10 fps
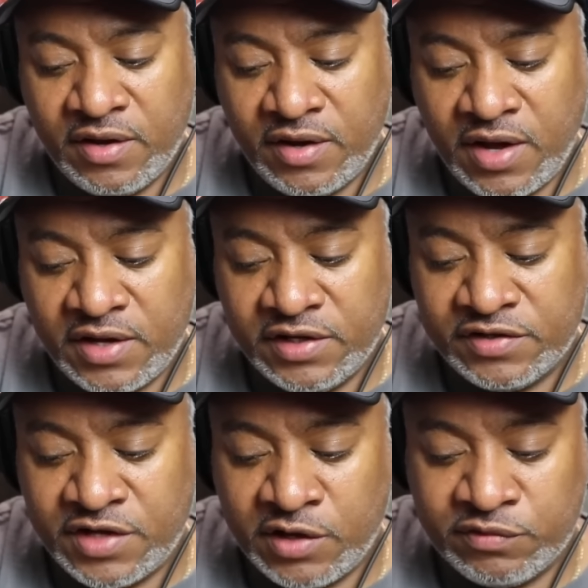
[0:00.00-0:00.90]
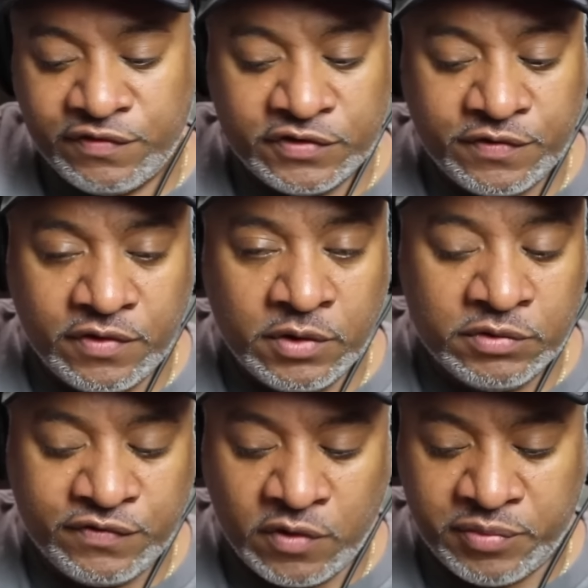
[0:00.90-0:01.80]
And he said it
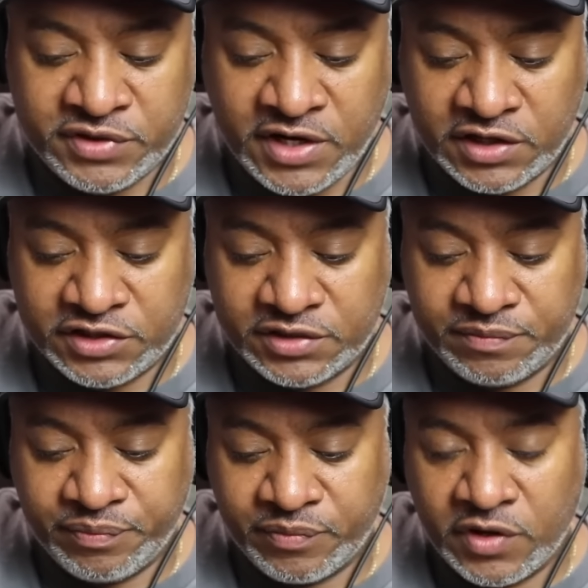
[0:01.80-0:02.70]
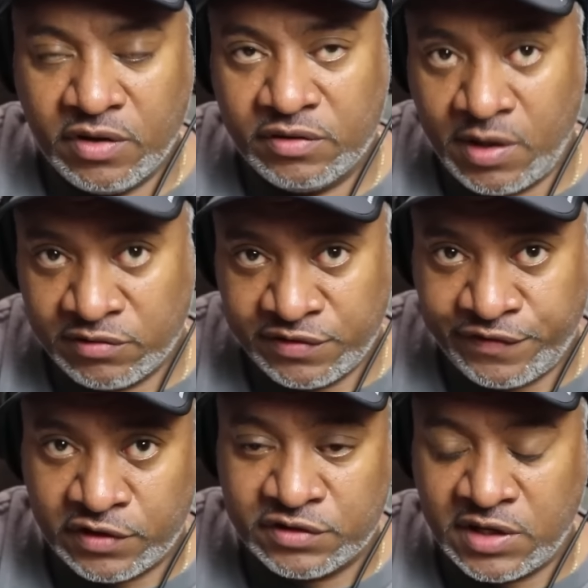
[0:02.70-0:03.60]
was for protection. That was the
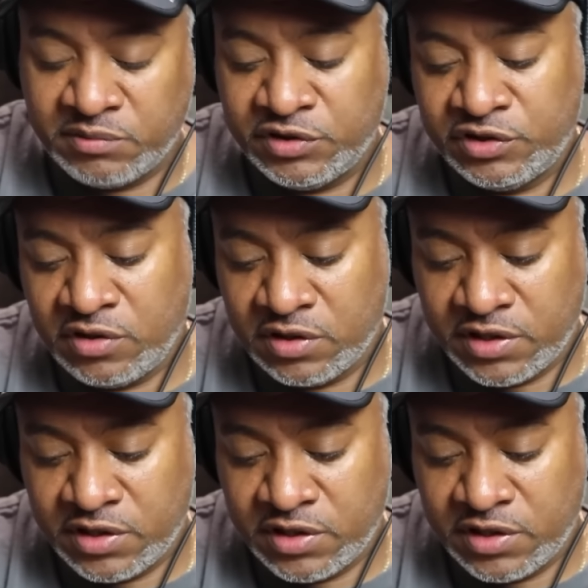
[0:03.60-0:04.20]
first time she saw a